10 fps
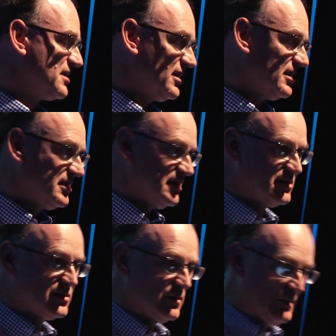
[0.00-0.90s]
turn it
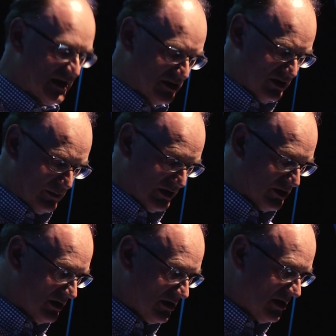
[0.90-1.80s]
into a passenger
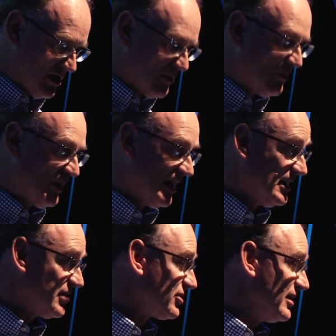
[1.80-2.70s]
pigeon genome by
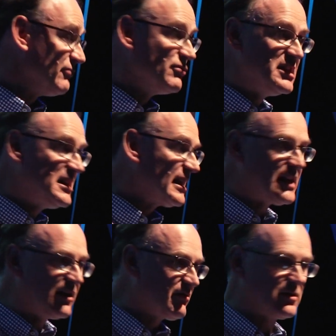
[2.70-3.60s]
literally reading it
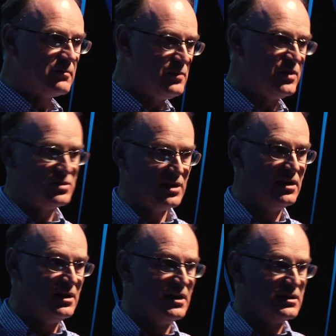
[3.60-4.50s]
out of the computer
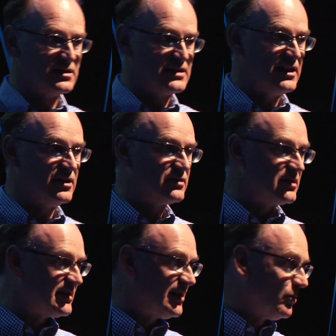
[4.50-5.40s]

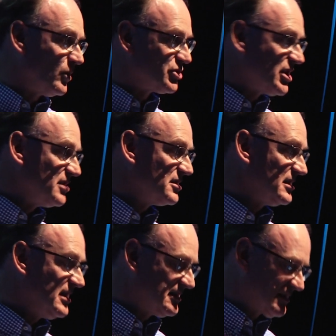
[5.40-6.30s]
to tell what changes
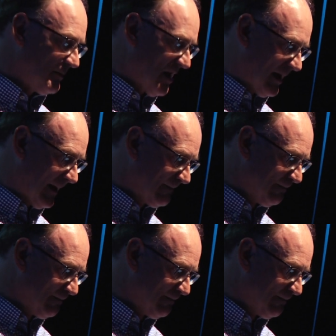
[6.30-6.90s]
he needs to make.